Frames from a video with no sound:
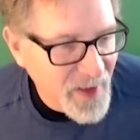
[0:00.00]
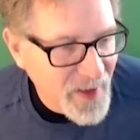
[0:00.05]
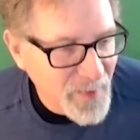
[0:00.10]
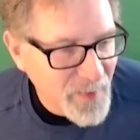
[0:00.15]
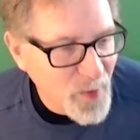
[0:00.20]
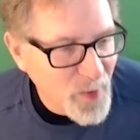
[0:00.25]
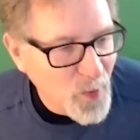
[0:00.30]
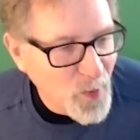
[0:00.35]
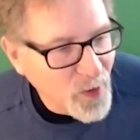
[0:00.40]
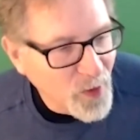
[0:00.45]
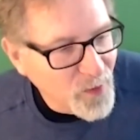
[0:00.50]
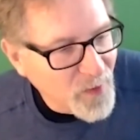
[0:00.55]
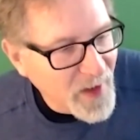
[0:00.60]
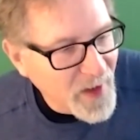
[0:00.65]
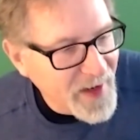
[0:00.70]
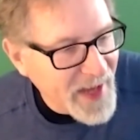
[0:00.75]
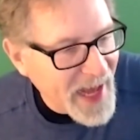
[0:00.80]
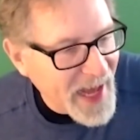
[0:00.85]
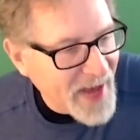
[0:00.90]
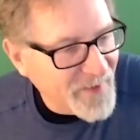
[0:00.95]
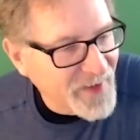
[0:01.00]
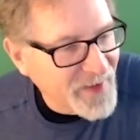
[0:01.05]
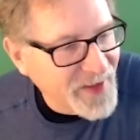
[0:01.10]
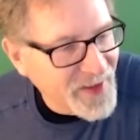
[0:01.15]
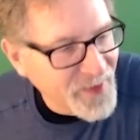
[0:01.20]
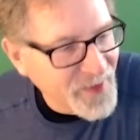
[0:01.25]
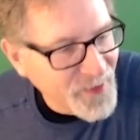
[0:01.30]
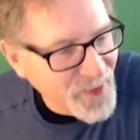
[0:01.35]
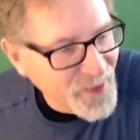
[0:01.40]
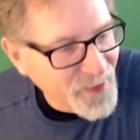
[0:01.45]
a worldwide
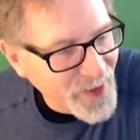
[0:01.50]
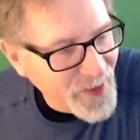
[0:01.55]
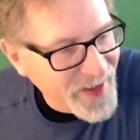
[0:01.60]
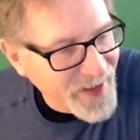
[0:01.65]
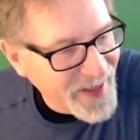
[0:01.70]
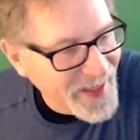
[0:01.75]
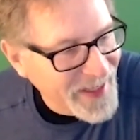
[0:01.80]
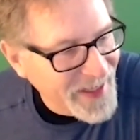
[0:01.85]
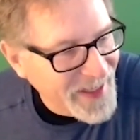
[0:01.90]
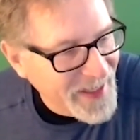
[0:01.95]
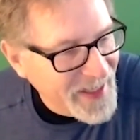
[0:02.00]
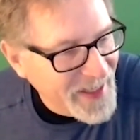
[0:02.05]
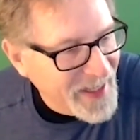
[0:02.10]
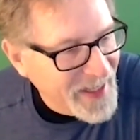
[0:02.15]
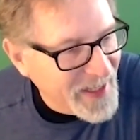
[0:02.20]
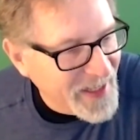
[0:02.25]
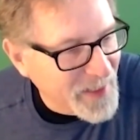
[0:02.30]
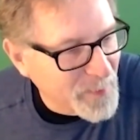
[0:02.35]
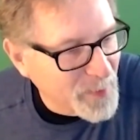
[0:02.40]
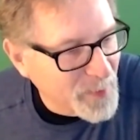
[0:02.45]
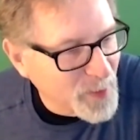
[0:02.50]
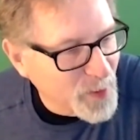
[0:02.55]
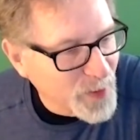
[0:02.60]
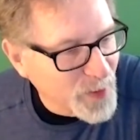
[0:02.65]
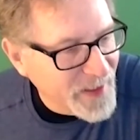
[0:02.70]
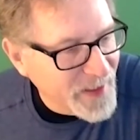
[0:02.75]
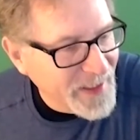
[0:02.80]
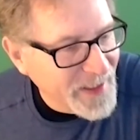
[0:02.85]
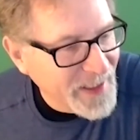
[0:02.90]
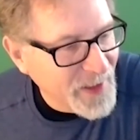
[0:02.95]
advocate for
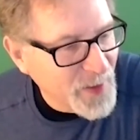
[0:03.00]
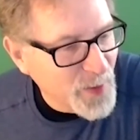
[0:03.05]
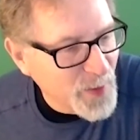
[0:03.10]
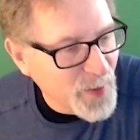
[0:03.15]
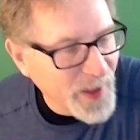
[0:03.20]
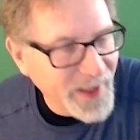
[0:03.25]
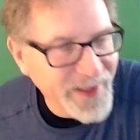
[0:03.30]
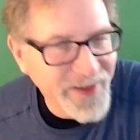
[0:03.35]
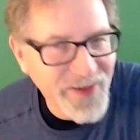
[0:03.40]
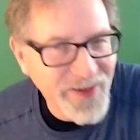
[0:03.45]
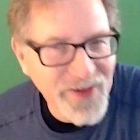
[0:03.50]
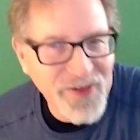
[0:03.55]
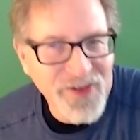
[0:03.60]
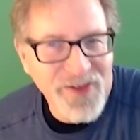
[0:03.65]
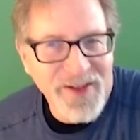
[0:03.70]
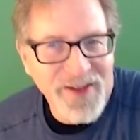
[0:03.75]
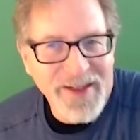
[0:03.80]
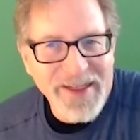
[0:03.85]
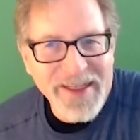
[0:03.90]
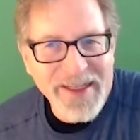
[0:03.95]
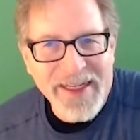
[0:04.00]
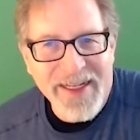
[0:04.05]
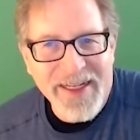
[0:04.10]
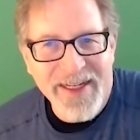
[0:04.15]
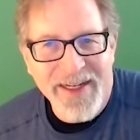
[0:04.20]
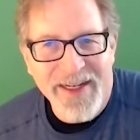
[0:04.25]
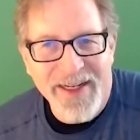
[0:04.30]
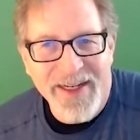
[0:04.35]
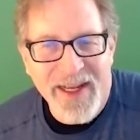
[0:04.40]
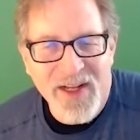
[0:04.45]
employee recognition and
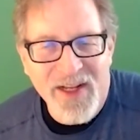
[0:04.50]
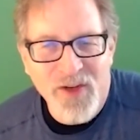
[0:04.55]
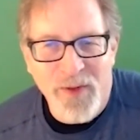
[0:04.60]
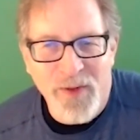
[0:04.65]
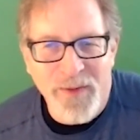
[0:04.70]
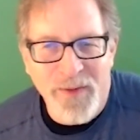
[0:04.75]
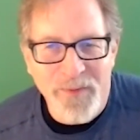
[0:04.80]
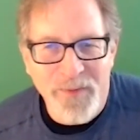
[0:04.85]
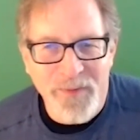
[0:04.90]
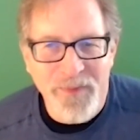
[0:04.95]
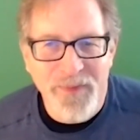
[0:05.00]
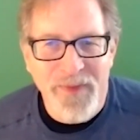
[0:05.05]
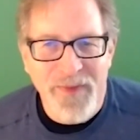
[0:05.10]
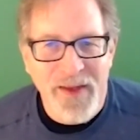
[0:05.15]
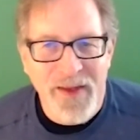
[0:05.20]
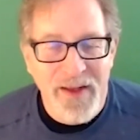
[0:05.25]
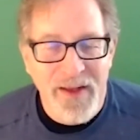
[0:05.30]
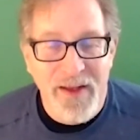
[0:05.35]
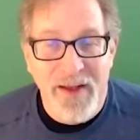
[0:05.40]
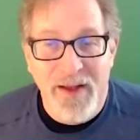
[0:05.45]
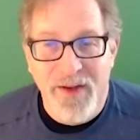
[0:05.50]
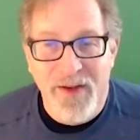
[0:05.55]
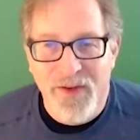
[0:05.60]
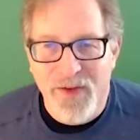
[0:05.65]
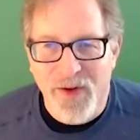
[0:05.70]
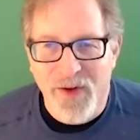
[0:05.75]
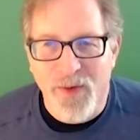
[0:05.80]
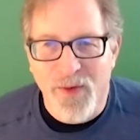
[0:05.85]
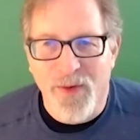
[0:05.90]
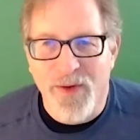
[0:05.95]
engagement.
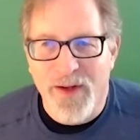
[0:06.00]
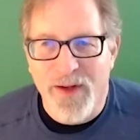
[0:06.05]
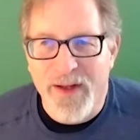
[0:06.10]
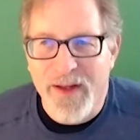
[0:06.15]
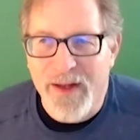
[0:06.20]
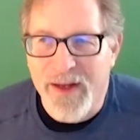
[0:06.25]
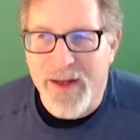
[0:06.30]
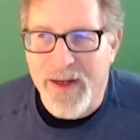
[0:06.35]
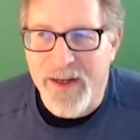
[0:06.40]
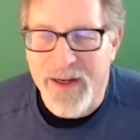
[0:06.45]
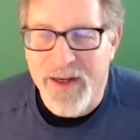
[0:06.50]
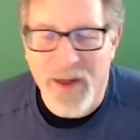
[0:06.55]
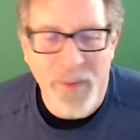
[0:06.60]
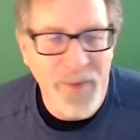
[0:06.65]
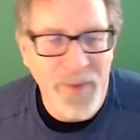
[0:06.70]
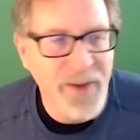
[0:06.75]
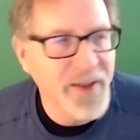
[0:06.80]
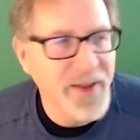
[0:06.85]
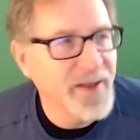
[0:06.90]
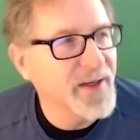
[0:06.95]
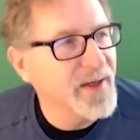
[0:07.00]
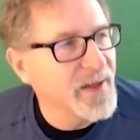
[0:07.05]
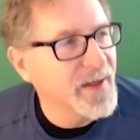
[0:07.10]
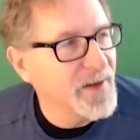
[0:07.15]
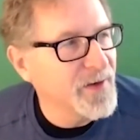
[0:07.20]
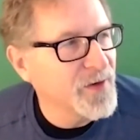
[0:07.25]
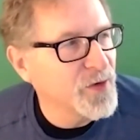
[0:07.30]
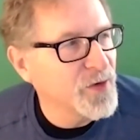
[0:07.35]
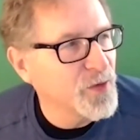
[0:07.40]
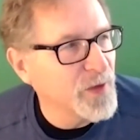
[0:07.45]
So helping
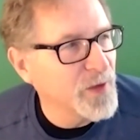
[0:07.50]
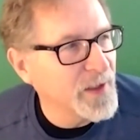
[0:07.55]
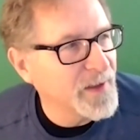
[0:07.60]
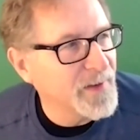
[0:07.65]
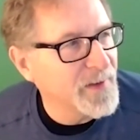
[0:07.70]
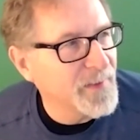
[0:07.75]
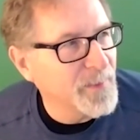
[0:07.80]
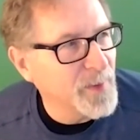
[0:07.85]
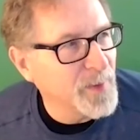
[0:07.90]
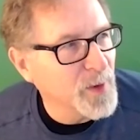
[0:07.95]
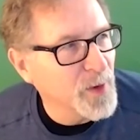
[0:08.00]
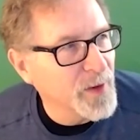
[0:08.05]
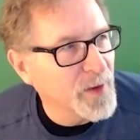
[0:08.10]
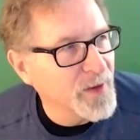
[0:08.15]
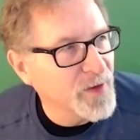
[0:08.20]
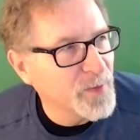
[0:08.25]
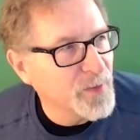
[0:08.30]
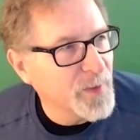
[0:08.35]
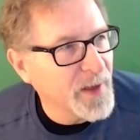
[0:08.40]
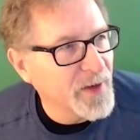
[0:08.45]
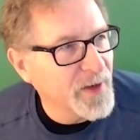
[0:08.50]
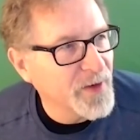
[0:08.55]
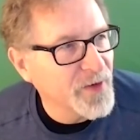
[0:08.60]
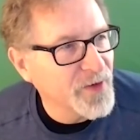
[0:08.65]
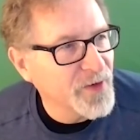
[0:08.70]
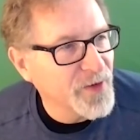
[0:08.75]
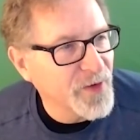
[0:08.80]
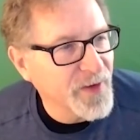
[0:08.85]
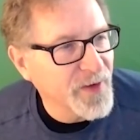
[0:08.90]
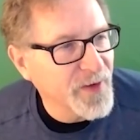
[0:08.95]
treat employees better
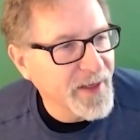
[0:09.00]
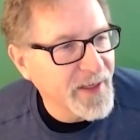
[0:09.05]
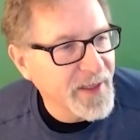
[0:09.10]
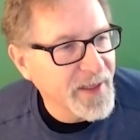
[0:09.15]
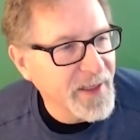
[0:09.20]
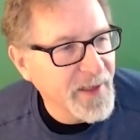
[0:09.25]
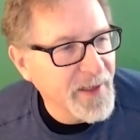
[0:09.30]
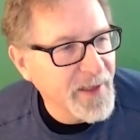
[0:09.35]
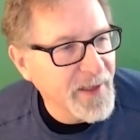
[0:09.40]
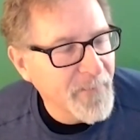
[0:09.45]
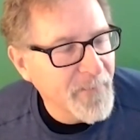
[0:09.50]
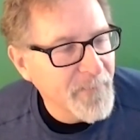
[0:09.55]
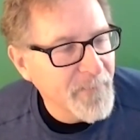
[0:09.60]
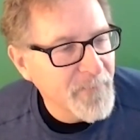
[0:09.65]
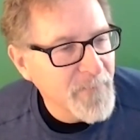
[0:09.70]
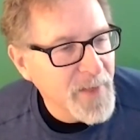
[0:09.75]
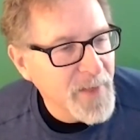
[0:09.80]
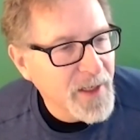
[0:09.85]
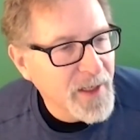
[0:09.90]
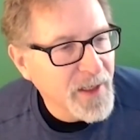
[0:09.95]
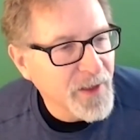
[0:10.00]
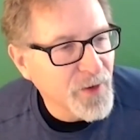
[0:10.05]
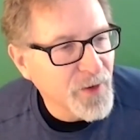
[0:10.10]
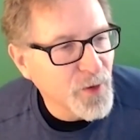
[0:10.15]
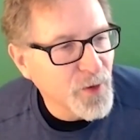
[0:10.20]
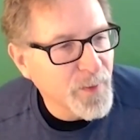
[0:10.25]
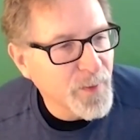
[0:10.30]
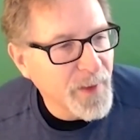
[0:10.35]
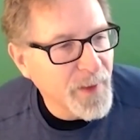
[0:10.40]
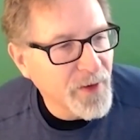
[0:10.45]
so they
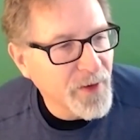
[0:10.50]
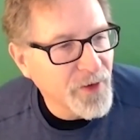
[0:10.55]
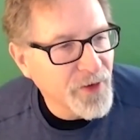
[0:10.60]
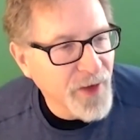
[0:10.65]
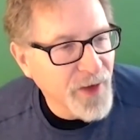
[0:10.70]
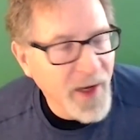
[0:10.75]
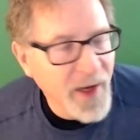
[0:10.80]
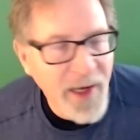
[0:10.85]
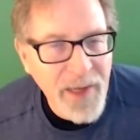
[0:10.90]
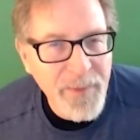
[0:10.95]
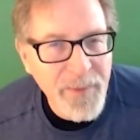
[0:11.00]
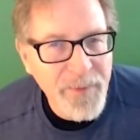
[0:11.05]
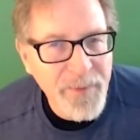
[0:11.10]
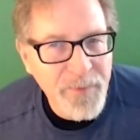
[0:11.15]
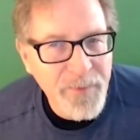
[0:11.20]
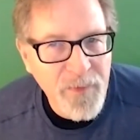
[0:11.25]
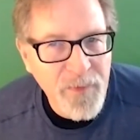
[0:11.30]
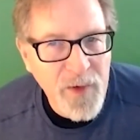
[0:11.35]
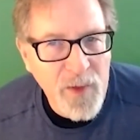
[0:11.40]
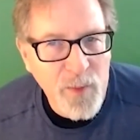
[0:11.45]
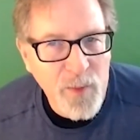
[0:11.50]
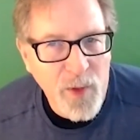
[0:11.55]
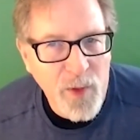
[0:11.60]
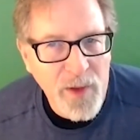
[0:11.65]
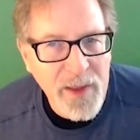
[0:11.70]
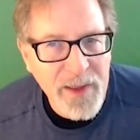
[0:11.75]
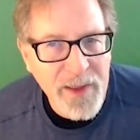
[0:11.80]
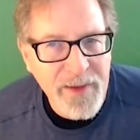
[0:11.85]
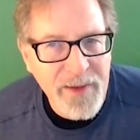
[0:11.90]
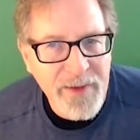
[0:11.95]
do a better job and are more
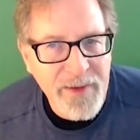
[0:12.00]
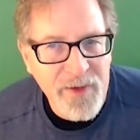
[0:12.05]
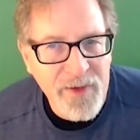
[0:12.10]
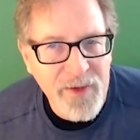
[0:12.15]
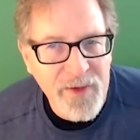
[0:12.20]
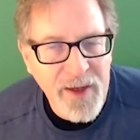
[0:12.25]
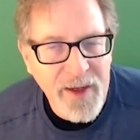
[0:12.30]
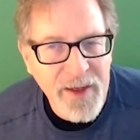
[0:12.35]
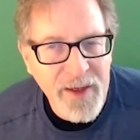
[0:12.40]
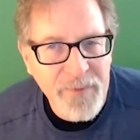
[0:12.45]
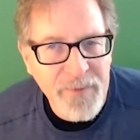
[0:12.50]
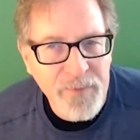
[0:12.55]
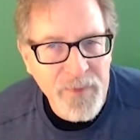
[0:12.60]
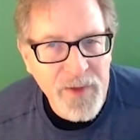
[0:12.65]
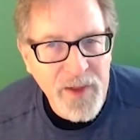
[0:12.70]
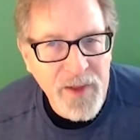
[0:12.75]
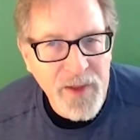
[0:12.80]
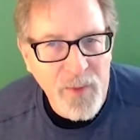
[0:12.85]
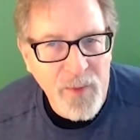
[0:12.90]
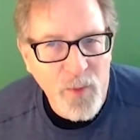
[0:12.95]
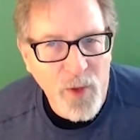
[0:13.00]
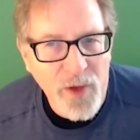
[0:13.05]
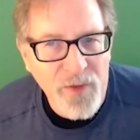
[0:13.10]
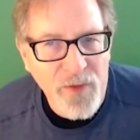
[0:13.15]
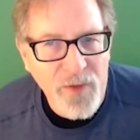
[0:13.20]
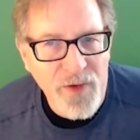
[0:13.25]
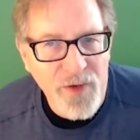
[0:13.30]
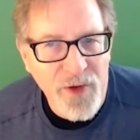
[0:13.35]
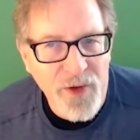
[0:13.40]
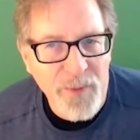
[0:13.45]
likely to stay and come work
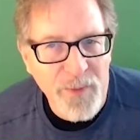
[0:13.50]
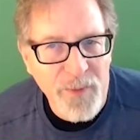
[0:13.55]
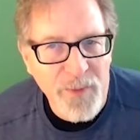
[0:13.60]
for you.